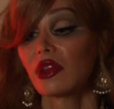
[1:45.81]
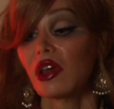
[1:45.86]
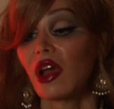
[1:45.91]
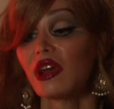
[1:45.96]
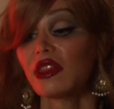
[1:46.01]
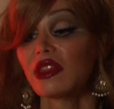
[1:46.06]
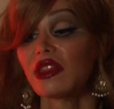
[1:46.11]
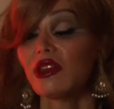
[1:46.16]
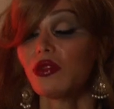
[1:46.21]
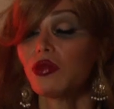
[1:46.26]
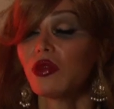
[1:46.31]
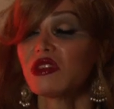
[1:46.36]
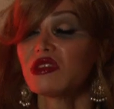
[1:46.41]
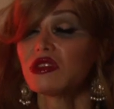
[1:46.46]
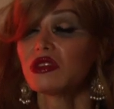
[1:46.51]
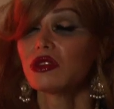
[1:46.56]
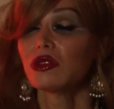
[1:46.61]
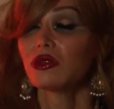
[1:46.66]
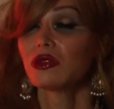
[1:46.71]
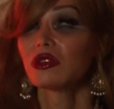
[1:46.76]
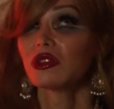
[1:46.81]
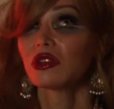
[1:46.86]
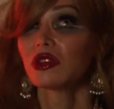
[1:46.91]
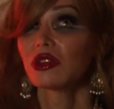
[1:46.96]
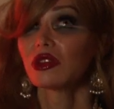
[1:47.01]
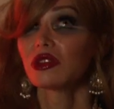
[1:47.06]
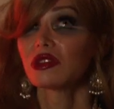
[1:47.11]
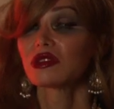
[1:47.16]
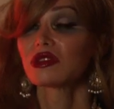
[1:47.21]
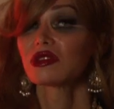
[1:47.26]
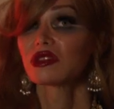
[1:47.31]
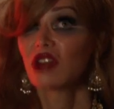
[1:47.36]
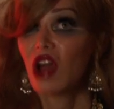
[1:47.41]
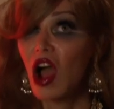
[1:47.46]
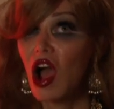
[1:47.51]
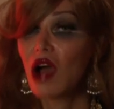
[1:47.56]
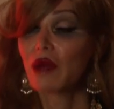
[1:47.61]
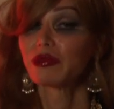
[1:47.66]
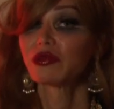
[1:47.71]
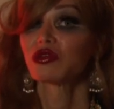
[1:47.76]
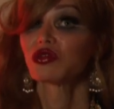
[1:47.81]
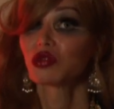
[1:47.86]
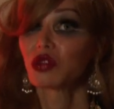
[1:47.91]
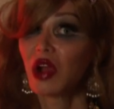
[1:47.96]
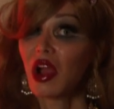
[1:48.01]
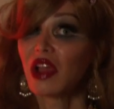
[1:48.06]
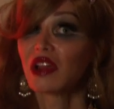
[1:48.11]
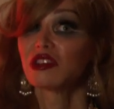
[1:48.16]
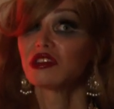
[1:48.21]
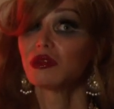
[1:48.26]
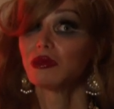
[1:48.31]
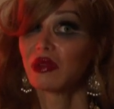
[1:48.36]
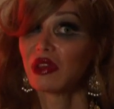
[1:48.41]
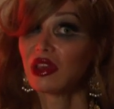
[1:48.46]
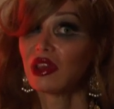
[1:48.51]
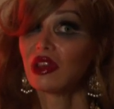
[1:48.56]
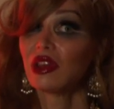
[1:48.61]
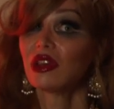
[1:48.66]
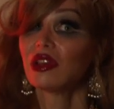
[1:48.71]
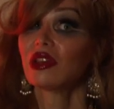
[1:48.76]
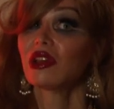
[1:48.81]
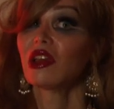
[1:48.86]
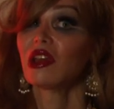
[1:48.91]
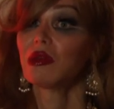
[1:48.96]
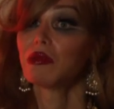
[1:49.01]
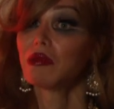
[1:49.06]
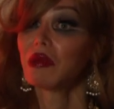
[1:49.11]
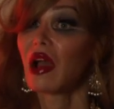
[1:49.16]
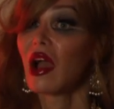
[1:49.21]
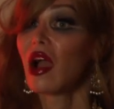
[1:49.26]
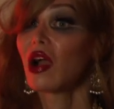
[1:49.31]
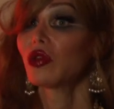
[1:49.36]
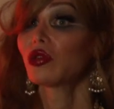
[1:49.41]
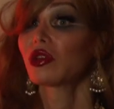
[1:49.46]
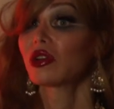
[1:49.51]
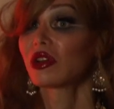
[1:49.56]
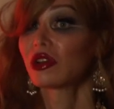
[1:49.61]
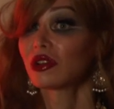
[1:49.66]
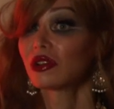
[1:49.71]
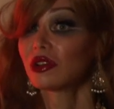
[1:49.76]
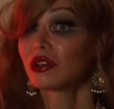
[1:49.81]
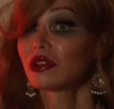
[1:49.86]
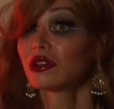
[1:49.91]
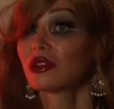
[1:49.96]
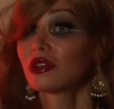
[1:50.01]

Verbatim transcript: I think once you stop trying to be empowered,